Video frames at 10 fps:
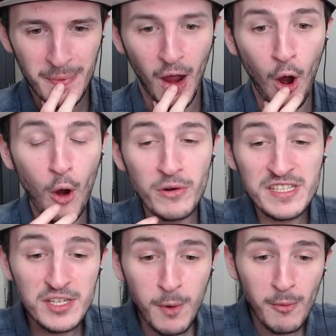Oh, is
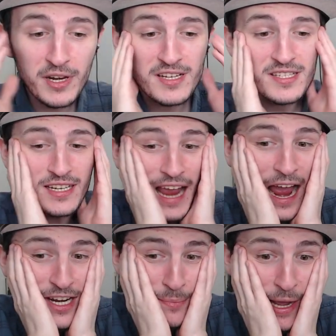this where we're going to see
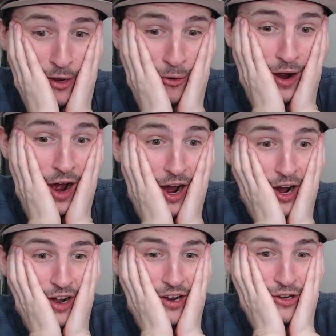
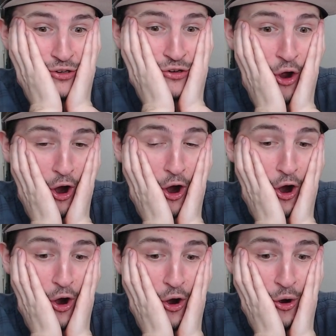Harribel?
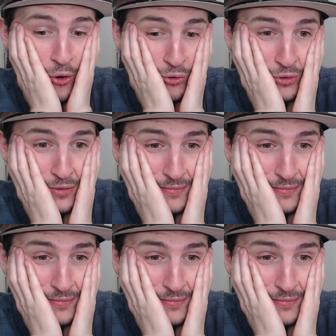No!